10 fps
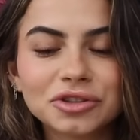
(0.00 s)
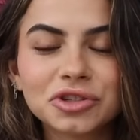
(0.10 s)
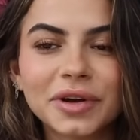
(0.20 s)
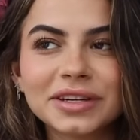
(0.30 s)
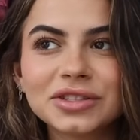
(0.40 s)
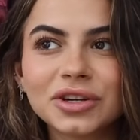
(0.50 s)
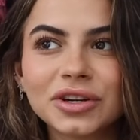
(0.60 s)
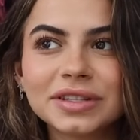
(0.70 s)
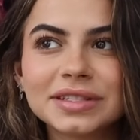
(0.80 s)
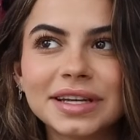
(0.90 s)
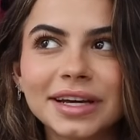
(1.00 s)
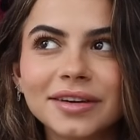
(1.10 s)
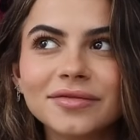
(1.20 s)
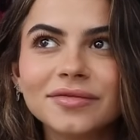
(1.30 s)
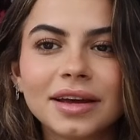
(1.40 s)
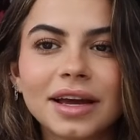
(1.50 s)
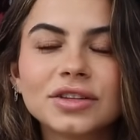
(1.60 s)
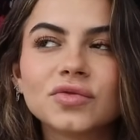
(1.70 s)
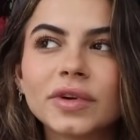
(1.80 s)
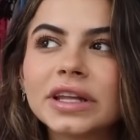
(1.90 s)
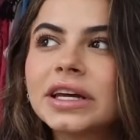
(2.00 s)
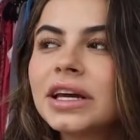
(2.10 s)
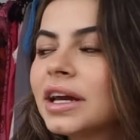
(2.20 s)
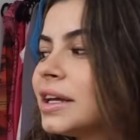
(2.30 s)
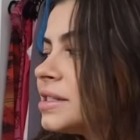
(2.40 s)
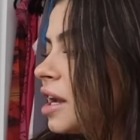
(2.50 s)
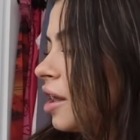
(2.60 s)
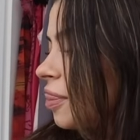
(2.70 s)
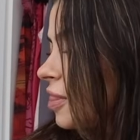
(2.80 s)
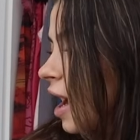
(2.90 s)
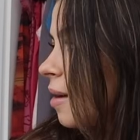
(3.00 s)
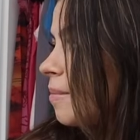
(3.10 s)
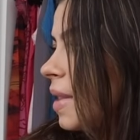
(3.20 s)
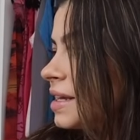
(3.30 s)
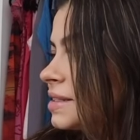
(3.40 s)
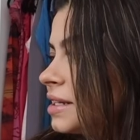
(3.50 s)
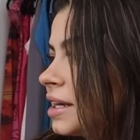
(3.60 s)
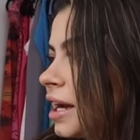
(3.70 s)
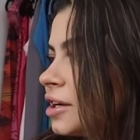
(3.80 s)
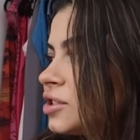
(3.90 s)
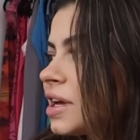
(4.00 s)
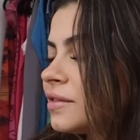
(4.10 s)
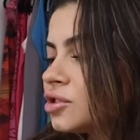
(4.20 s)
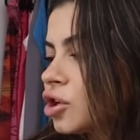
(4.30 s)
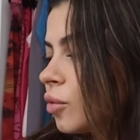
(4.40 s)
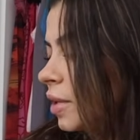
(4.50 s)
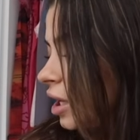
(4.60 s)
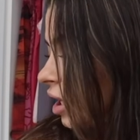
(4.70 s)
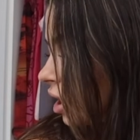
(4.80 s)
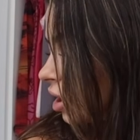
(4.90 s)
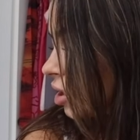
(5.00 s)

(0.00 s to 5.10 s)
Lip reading: I'll show you guys the current state. It's not that messy. I just have so many